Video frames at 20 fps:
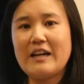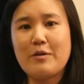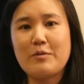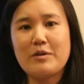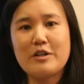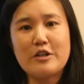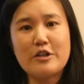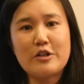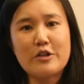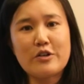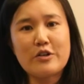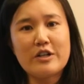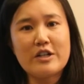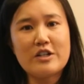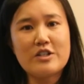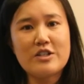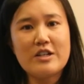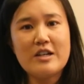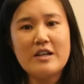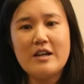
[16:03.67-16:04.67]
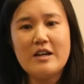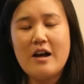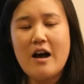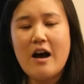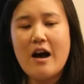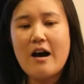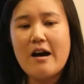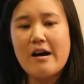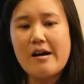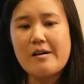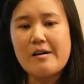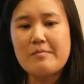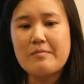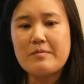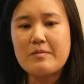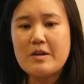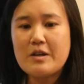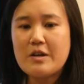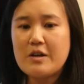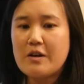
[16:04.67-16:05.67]
I would encourage
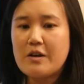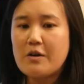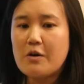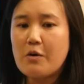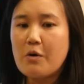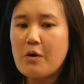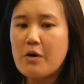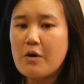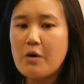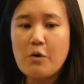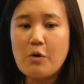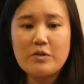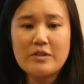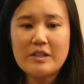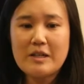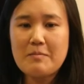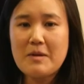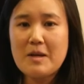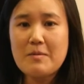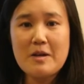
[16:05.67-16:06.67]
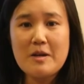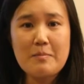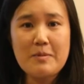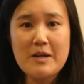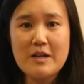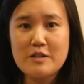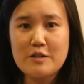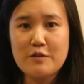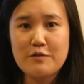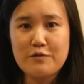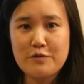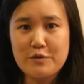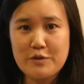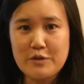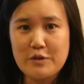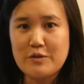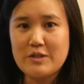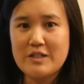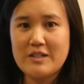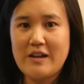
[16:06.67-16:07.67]
um, only maybe a piece of
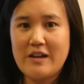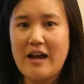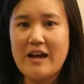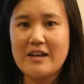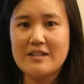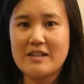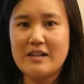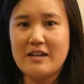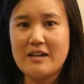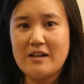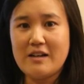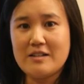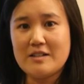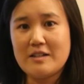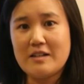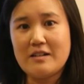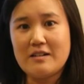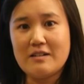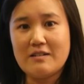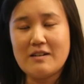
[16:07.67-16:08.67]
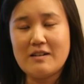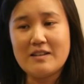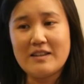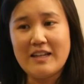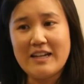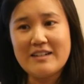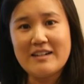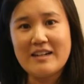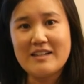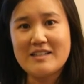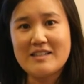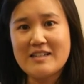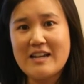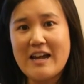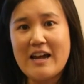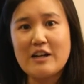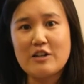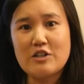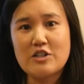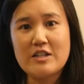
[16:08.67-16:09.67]
fruit as a, as a, a late night
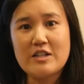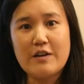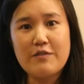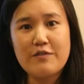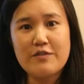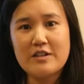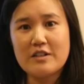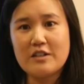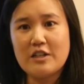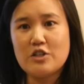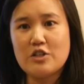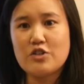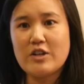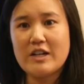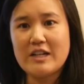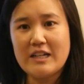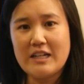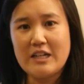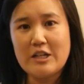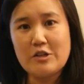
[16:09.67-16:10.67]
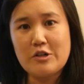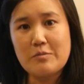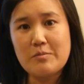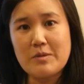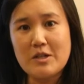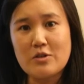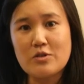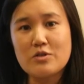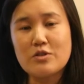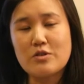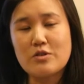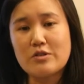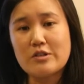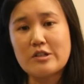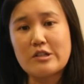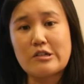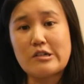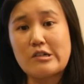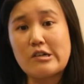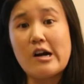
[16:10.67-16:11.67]
snack. Definitely try to eat your meals
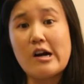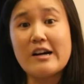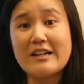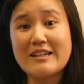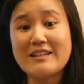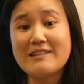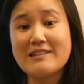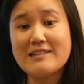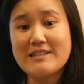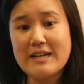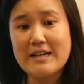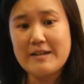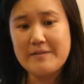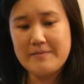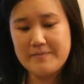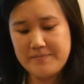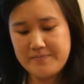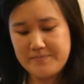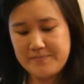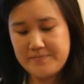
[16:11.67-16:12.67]
earlier on in the day.